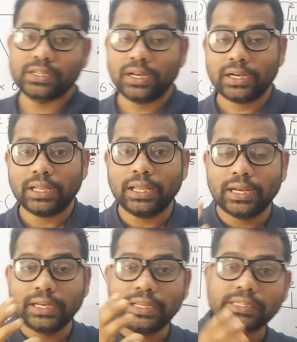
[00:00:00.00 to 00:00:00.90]
Children,
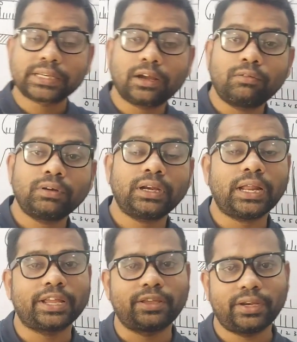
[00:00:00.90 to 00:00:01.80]
least count
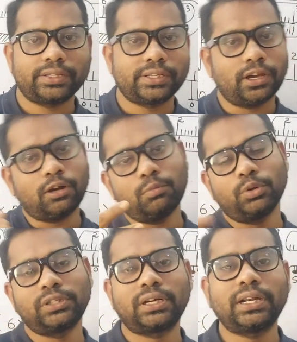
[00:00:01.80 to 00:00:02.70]
and accuracy, how
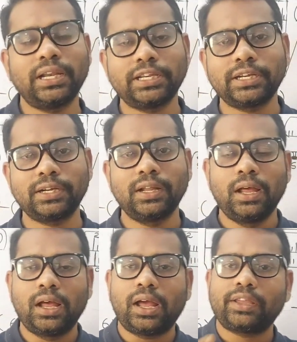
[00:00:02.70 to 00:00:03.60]
both are related?
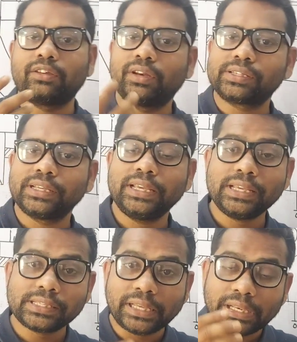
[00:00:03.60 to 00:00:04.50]

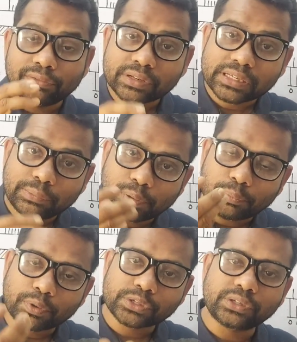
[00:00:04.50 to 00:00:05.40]
Accuracy is inversely
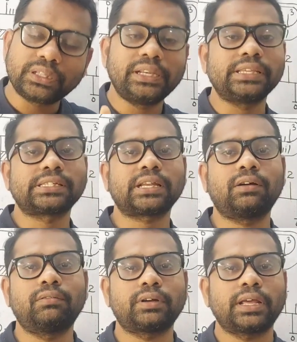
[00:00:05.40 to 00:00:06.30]
proportional to the least
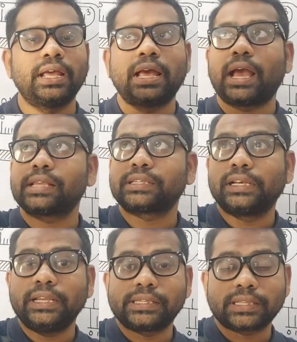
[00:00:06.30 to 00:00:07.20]
count. As the
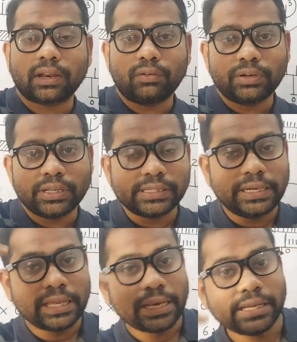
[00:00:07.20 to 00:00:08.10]
least count is
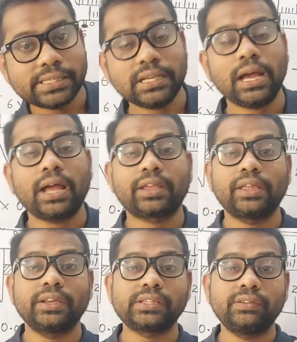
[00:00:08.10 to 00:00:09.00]
decreasing,
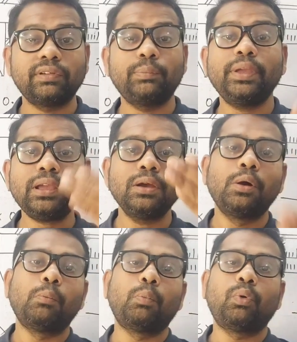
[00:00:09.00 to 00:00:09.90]
accuracy will be
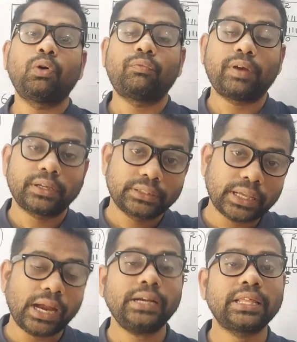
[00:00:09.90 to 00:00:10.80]
more for
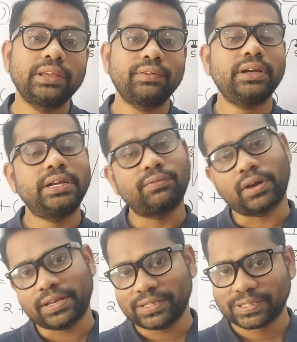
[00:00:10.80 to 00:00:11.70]
that given
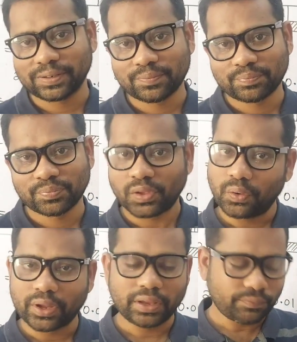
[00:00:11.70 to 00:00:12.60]
device.
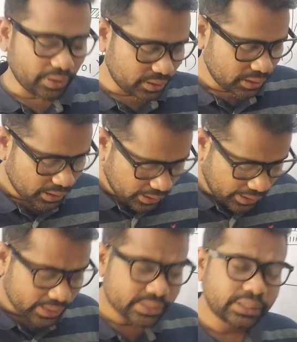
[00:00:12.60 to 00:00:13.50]
Okay, fine.
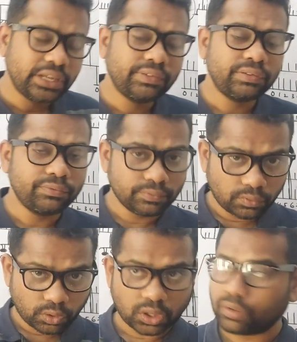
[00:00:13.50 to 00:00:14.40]
Next, even
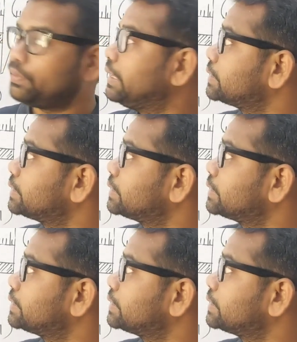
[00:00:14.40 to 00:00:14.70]
what we